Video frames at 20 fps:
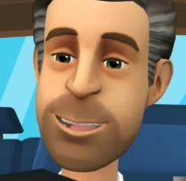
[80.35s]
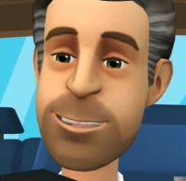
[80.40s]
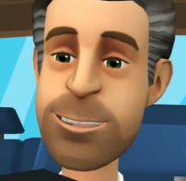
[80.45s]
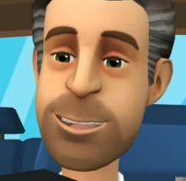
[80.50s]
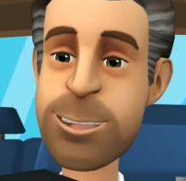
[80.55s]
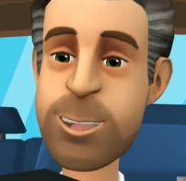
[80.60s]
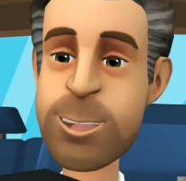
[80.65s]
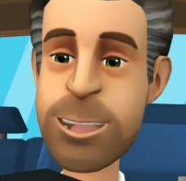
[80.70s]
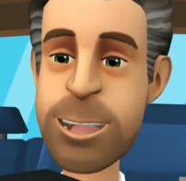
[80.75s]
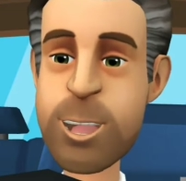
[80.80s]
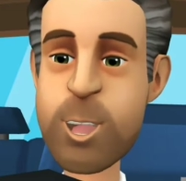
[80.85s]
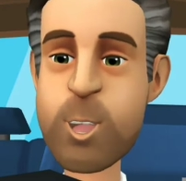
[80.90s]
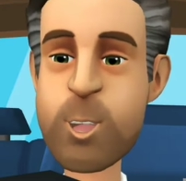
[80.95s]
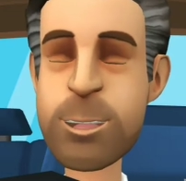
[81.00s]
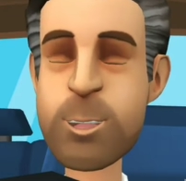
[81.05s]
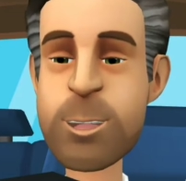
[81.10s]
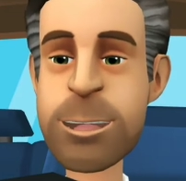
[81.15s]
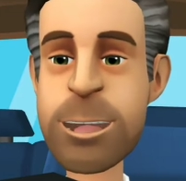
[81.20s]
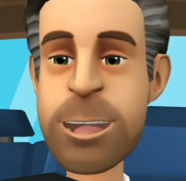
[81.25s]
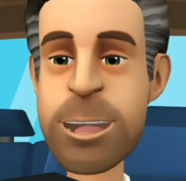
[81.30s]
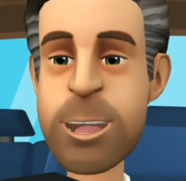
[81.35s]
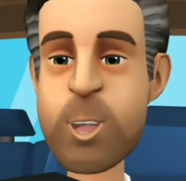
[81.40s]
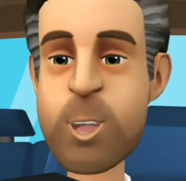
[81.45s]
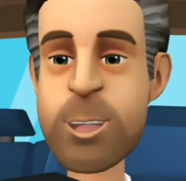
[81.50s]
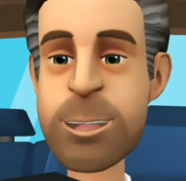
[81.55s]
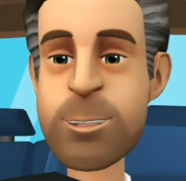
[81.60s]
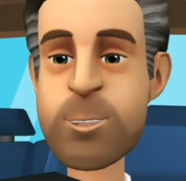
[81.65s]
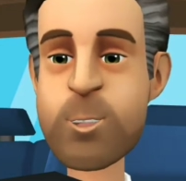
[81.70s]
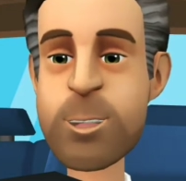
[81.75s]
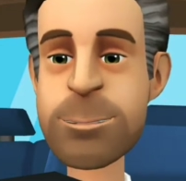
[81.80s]
After downloading
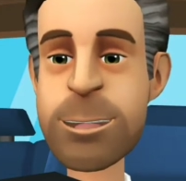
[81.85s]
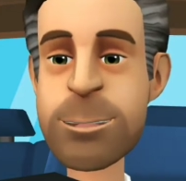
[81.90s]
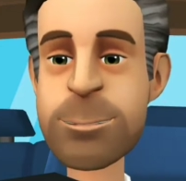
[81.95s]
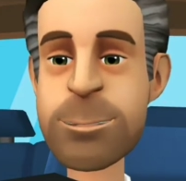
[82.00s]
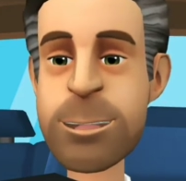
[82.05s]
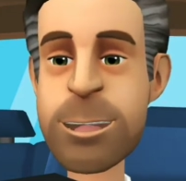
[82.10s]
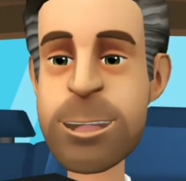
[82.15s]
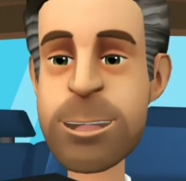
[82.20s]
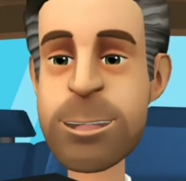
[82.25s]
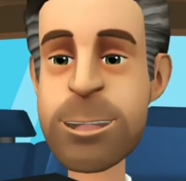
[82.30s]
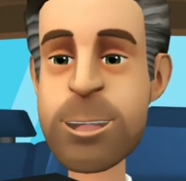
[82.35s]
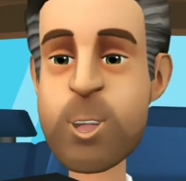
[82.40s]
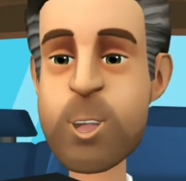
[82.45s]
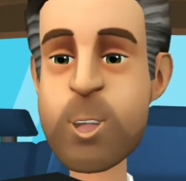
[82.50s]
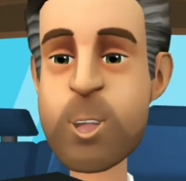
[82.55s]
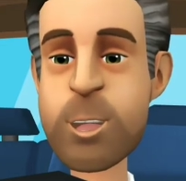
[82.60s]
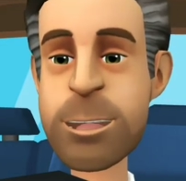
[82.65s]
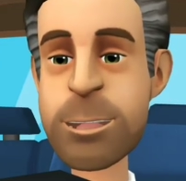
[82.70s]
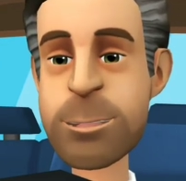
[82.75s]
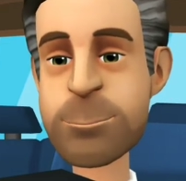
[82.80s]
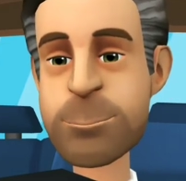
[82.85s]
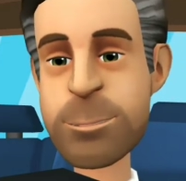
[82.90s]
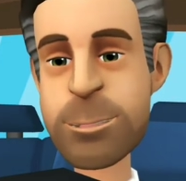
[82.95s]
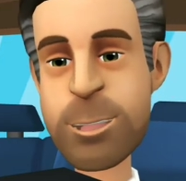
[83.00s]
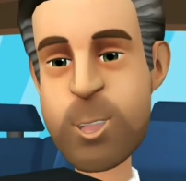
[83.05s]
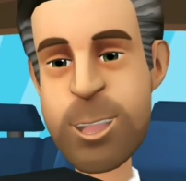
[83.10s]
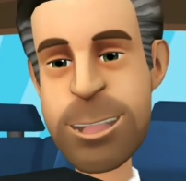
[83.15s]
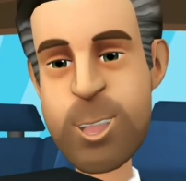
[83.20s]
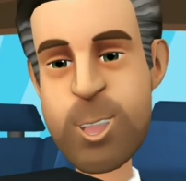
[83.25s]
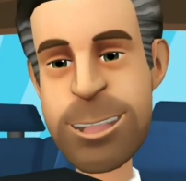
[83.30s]
Turo from the Play Store or App
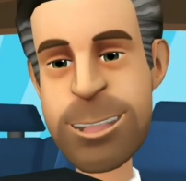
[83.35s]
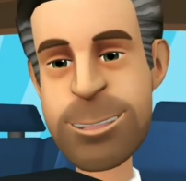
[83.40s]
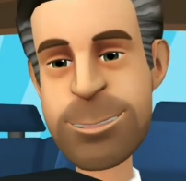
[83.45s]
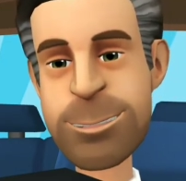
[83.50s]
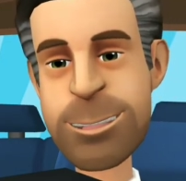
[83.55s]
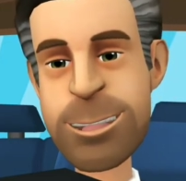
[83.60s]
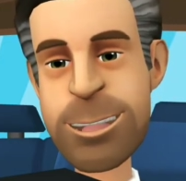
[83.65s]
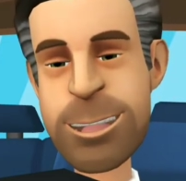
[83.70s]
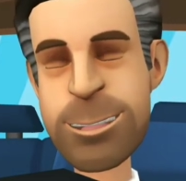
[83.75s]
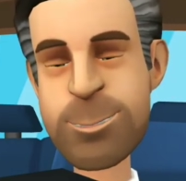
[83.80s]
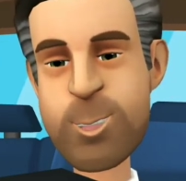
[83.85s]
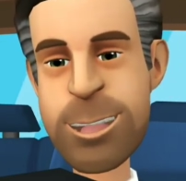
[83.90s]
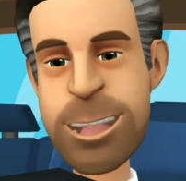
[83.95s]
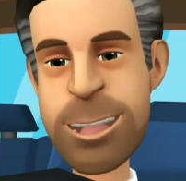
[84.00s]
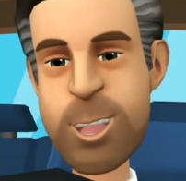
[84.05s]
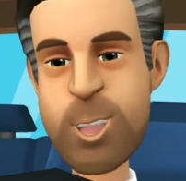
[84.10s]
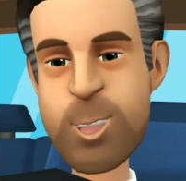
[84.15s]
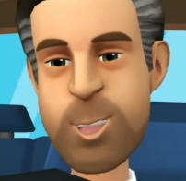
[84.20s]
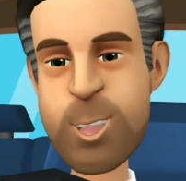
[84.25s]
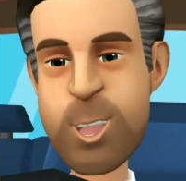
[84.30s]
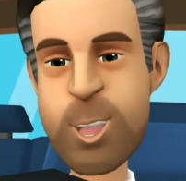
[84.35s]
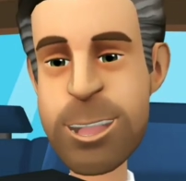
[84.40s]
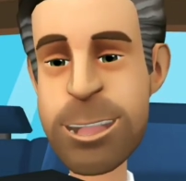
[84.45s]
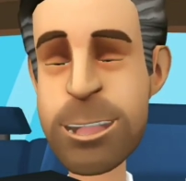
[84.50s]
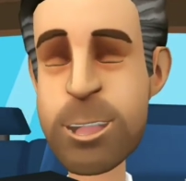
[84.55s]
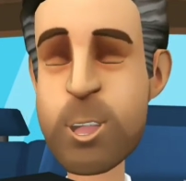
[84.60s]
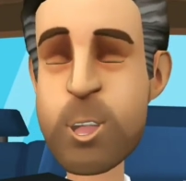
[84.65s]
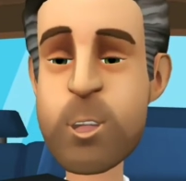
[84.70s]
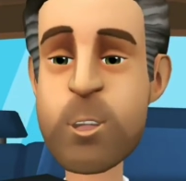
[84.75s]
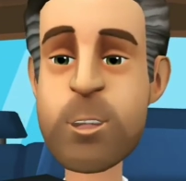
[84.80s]
Store, you can sign up with your
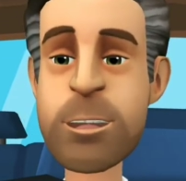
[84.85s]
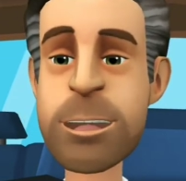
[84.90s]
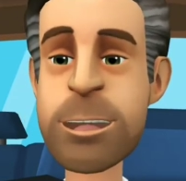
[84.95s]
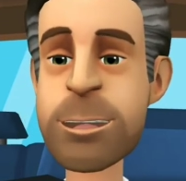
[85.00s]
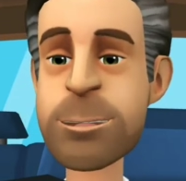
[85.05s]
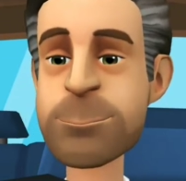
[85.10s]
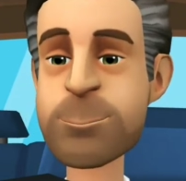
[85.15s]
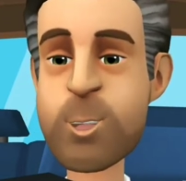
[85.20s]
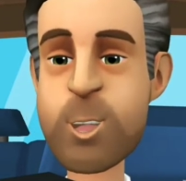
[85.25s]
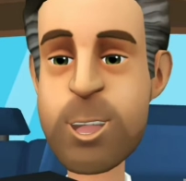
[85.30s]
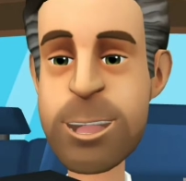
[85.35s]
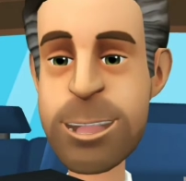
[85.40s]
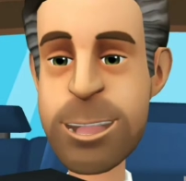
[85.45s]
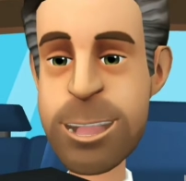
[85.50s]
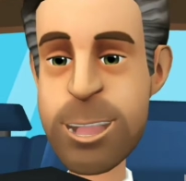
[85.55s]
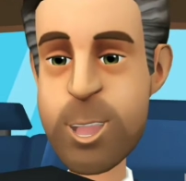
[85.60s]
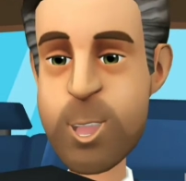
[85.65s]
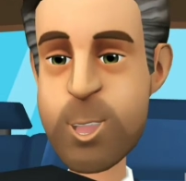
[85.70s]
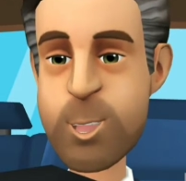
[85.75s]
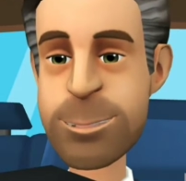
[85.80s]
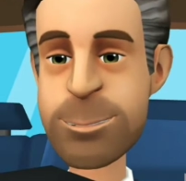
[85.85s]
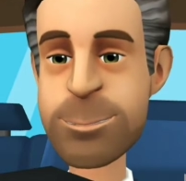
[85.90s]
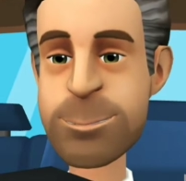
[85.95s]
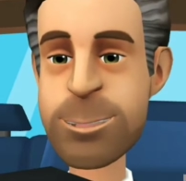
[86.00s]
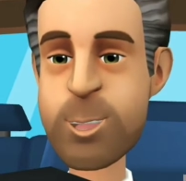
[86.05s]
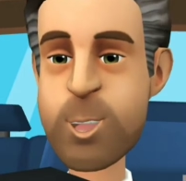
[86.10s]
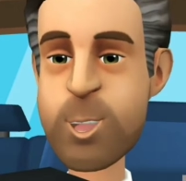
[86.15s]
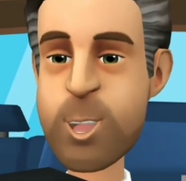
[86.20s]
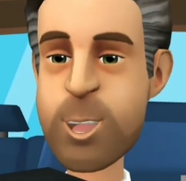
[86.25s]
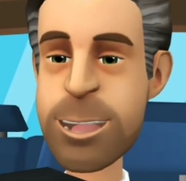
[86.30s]
Google or Facebook account,
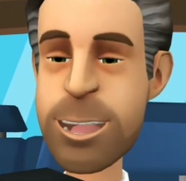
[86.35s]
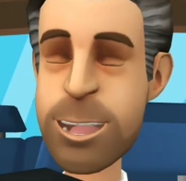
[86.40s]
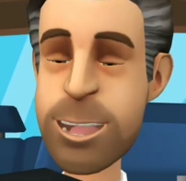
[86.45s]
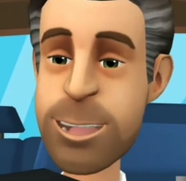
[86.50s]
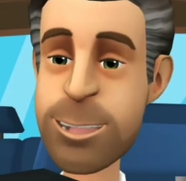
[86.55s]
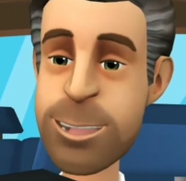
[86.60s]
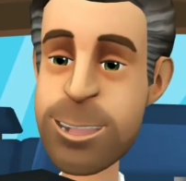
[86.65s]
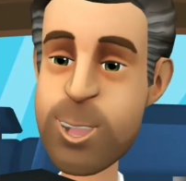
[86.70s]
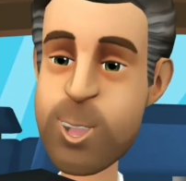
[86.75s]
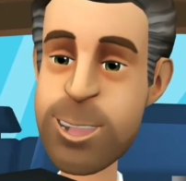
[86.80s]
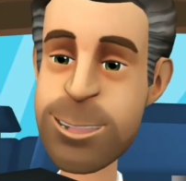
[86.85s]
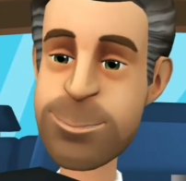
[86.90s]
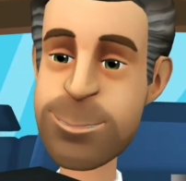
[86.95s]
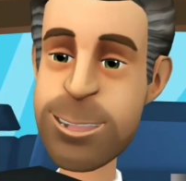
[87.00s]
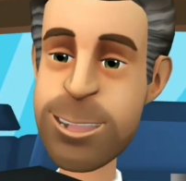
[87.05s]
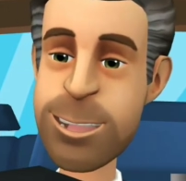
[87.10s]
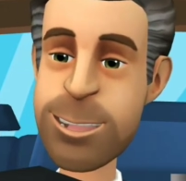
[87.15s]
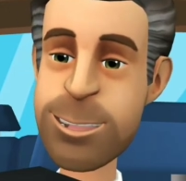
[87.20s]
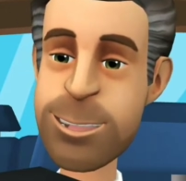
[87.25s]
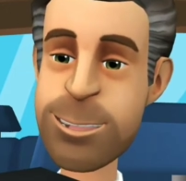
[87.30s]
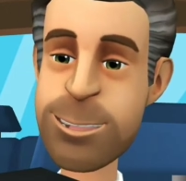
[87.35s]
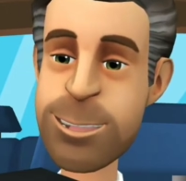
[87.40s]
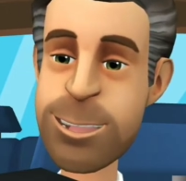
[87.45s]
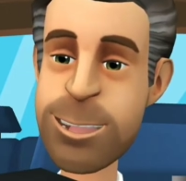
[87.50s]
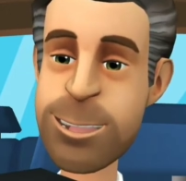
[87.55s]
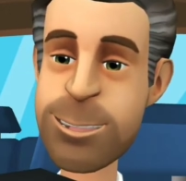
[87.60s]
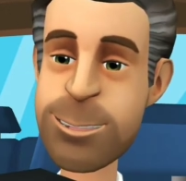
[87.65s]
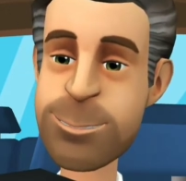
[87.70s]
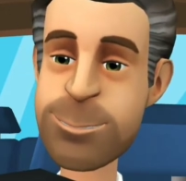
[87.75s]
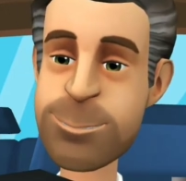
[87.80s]
or with just your email
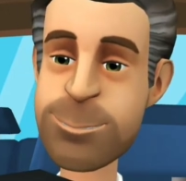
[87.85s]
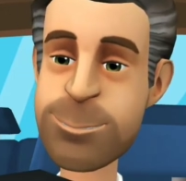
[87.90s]
address.